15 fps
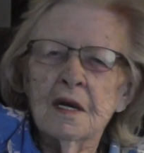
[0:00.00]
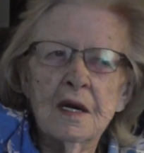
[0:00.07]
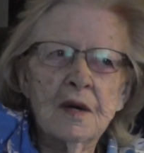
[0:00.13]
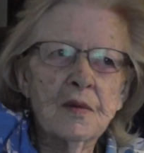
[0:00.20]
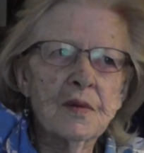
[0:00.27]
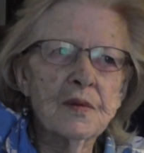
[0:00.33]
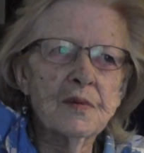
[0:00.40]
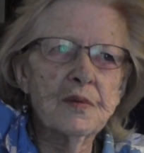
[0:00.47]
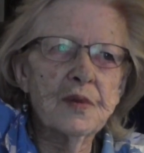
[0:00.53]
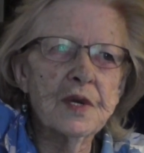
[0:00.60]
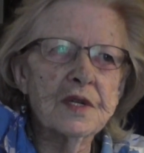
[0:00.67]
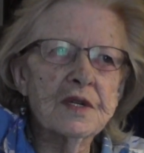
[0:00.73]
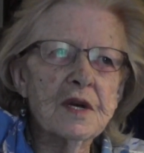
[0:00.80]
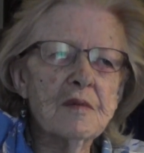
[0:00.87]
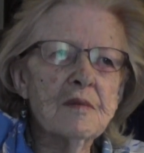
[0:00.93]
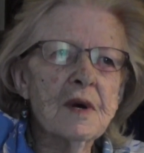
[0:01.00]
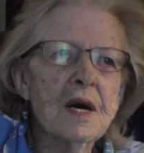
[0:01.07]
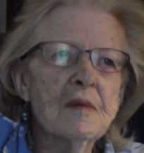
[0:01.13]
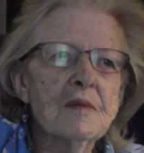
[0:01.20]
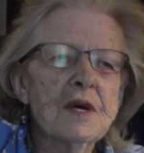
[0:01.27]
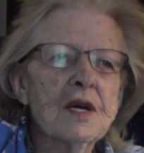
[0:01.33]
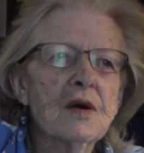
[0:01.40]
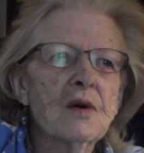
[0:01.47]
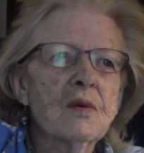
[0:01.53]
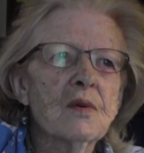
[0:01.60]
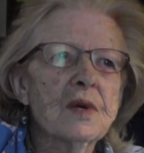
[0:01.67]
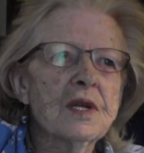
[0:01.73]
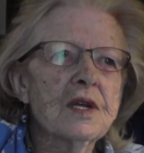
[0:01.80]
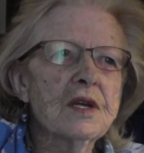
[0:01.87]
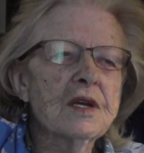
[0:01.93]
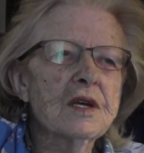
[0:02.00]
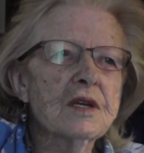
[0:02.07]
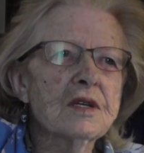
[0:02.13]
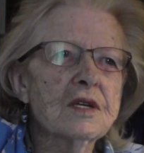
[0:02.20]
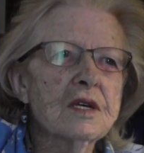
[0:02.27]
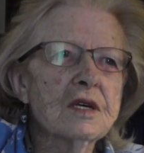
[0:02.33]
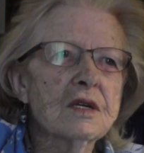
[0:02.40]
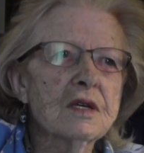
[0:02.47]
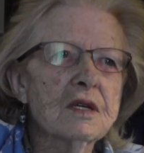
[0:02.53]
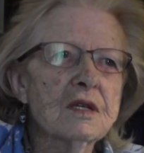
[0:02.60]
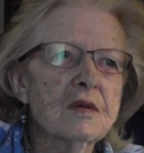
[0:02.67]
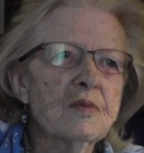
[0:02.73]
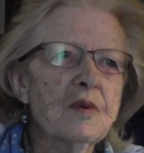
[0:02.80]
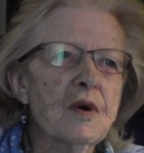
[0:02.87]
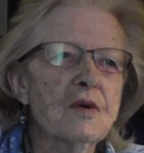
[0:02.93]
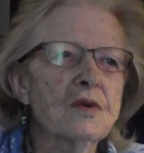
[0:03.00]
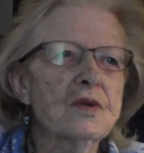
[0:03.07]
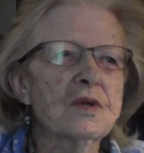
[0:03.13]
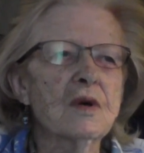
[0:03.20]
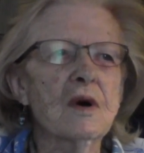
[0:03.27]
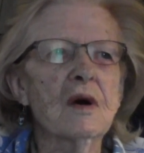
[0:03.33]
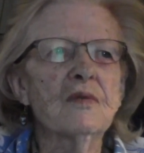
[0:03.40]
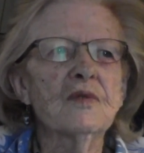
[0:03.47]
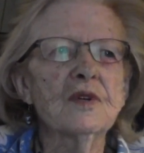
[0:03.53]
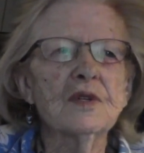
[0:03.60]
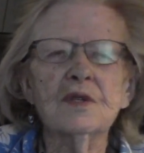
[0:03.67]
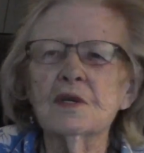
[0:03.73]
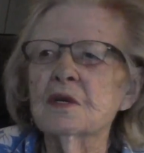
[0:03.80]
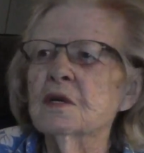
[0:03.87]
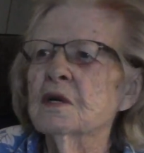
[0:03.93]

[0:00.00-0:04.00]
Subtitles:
And picks up my mail when he gets his at the post office.